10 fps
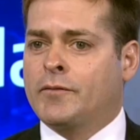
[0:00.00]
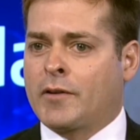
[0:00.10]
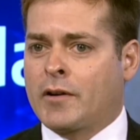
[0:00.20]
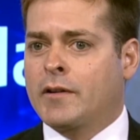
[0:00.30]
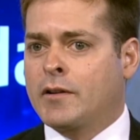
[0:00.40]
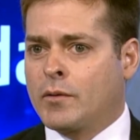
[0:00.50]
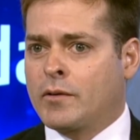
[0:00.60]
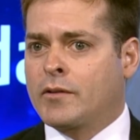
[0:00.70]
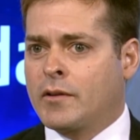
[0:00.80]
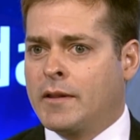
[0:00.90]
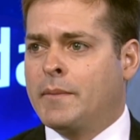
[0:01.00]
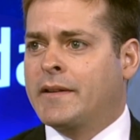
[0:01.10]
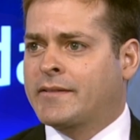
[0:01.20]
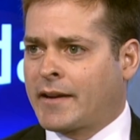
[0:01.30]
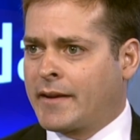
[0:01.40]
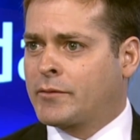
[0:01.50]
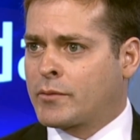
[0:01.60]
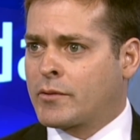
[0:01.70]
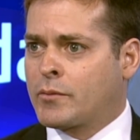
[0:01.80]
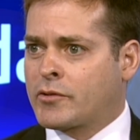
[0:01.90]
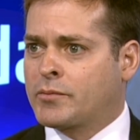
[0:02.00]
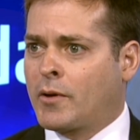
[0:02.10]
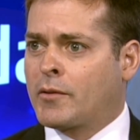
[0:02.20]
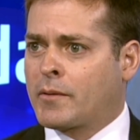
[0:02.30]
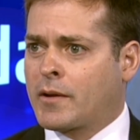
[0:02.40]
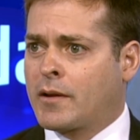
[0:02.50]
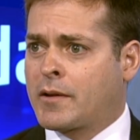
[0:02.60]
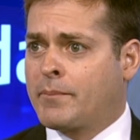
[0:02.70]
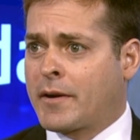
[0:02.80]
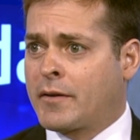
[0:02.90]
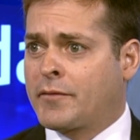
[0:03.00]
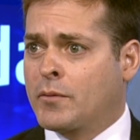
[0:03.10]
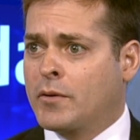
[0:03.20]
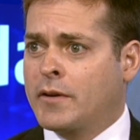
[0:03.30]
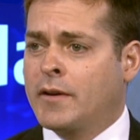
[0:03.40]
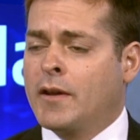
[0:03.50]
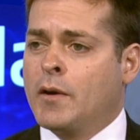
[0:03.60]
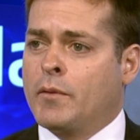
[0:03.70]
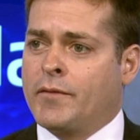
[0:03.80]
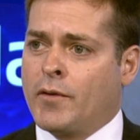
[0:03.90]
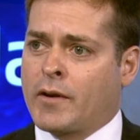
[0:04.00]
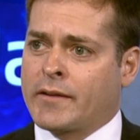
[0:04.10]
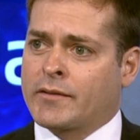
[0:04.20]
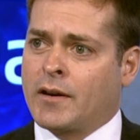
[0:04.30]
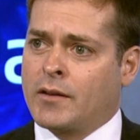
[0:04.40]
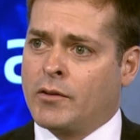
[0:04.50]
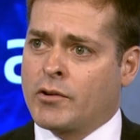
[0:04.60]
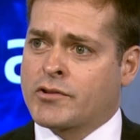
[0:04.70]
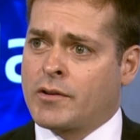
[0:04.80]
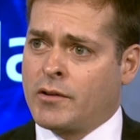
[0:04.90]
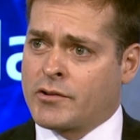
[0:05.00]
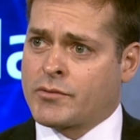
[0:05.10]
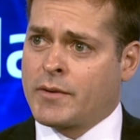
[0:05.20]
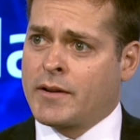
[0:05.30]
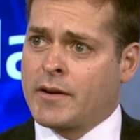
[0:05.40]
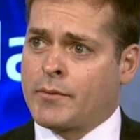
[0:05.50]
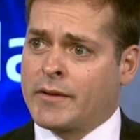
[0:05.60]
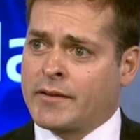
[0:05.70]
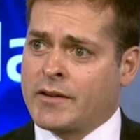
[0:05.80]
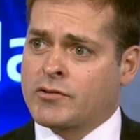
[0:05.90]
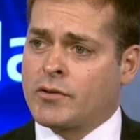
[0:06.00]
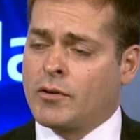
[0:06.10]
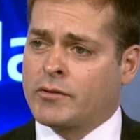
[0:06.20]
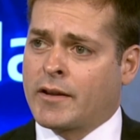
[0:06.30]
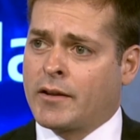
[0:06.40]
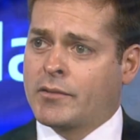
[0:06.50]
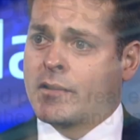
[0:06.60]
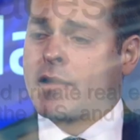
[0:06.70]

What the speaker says: of our limited size, we're a smaller competitor, if you would. We focus on luxury residential and hotel,